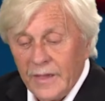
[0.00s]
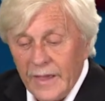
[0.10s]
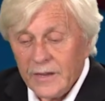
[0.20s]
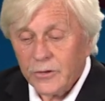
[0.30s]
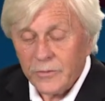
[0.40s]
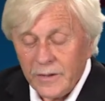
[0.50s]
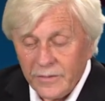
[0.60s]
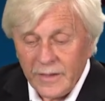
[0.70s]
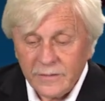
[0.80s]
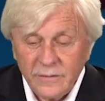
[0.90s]
Angry
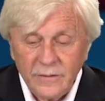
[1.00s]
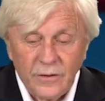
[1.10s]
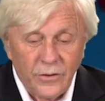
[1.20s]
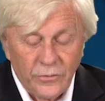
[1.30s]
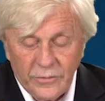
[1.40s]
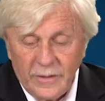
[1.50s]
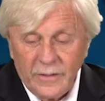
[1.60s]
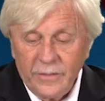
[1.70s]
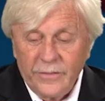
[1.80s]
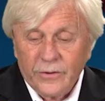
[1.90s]
that, you know,
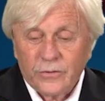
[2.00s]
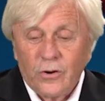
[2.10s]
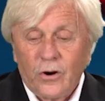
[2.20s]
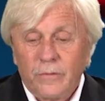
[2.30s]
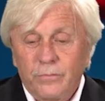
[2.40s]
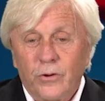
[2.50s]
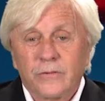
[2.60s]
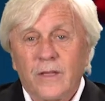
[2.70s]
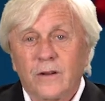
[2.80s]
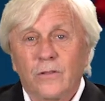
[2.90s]
their car
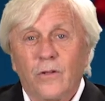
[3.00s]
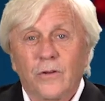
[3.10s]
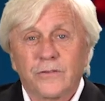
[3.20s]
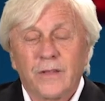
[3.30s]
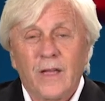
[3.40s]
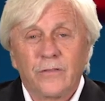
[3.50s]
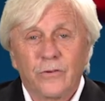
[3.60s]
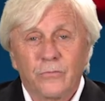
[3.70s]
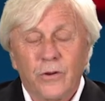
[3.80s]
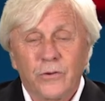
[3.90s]
broke down alongside
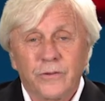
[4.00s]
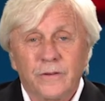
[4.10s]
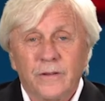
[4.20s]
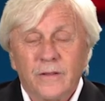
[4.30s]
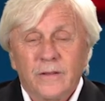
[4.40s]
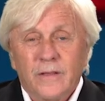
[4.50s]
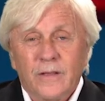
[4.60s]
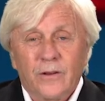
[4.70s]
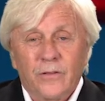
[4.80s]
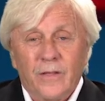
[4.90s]
the road, and
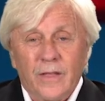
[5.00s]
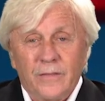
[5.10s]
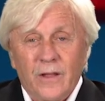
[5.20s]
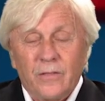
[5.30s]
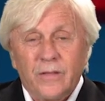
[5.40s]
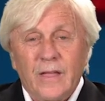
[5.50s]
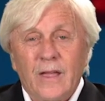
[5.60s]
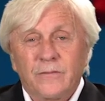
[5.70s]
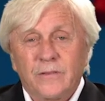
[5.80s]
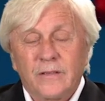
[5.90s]
you know, and now they
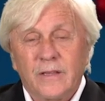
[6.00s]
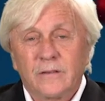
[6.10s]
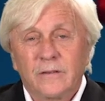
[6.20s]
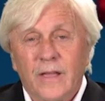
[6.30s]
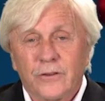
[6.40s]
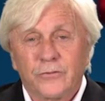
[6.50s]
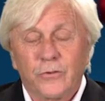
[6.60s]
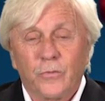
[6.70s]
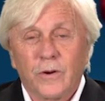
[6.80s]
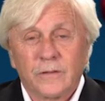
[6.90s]
have to get
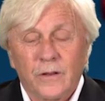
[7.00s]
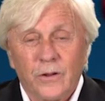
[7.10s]
extra work